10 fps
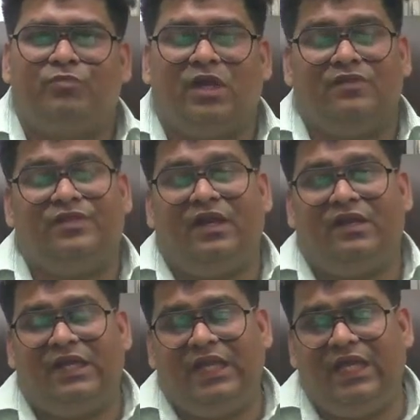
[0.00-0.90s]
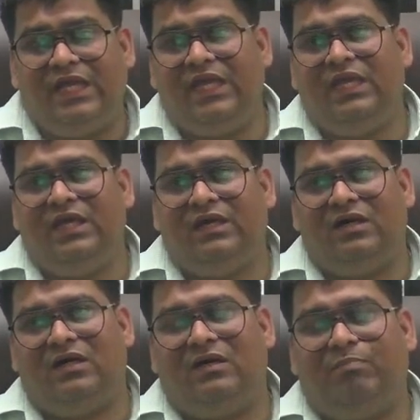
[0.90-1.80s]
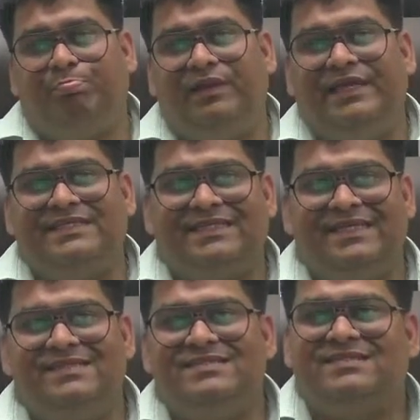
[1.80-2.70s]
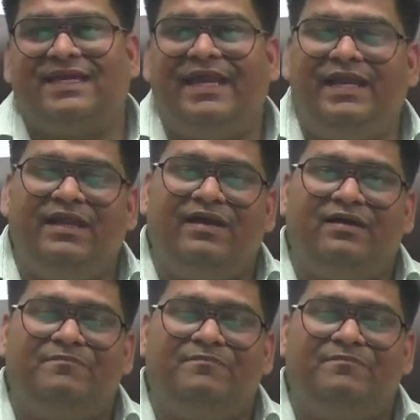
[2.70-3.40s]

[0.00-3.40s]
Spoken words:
they are taking place inside,